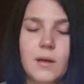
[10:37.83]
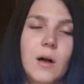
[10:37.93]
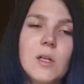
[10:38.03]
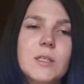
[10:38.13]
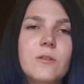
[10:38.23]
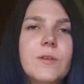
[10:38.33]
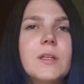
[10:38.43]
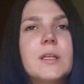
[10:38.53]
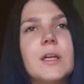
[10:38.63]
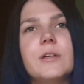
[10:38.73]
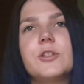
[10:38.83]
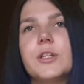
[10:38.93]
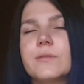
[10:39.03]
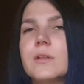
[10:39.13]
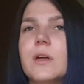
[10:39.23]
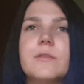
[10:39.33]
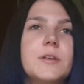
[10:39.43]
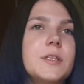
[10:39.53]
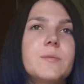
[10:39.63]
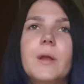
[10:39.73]
Also feeling the energy of the
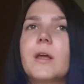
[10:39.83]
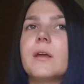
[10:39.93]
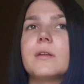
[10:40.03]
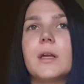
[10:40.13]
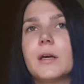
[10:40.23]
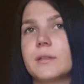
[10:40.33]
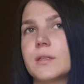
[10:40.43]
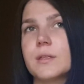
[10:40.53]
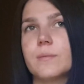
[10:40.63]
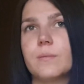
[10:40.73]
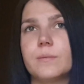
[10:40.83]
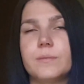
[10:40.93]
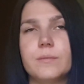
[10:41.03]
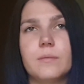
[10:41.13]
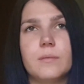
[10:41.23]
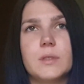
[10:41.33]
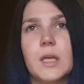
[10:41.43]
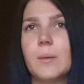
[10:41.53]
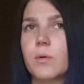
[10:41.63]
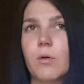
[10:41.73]
Lovers spinning in the dance.
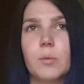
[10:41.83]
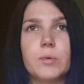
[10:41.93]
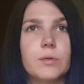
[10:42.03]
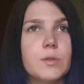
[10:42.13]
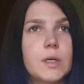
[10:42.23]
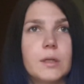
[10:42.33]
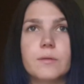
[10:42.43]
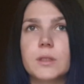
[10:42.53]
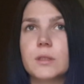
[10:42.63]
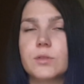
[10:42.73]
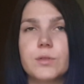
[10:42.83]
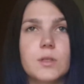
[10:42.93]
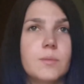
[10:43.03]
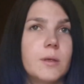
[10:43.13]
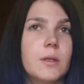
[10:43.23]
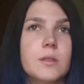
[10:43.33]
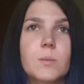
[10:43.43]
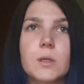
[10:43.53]
Same Ouroboros kind of a thing, just spinning.